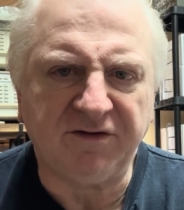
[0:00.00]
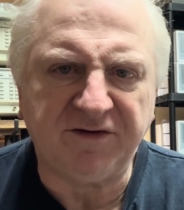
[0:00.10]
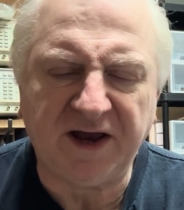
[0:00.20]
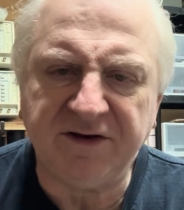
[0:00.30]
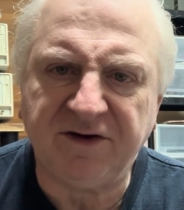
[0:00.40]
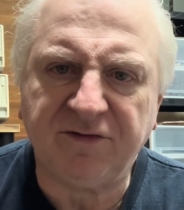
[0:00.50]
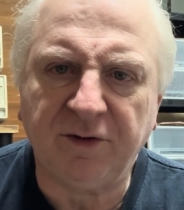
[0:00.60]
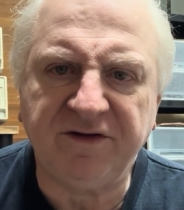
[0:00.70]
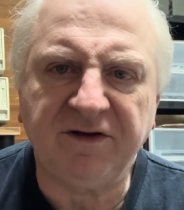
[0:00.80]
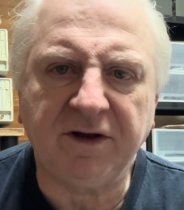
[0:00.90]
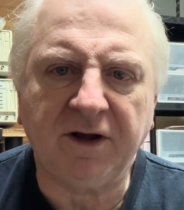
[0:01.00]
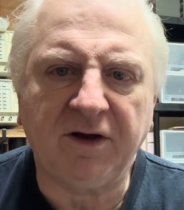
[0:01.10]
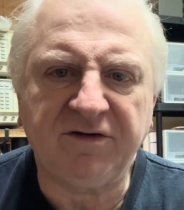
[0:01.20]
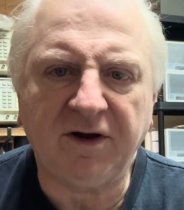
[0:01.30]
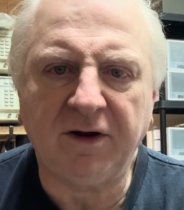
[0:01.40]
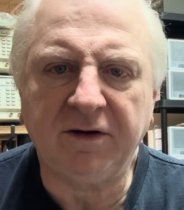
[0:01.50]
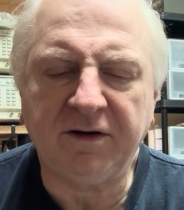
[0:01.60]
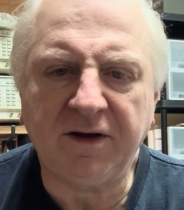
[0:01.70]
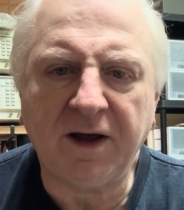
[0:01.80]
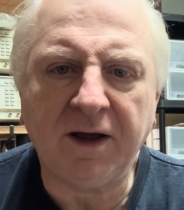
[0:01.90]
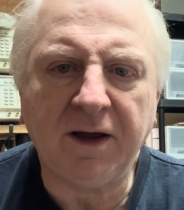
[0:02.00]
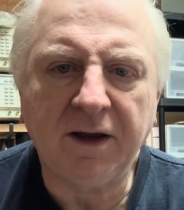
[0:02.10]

I've done just recently, I showed a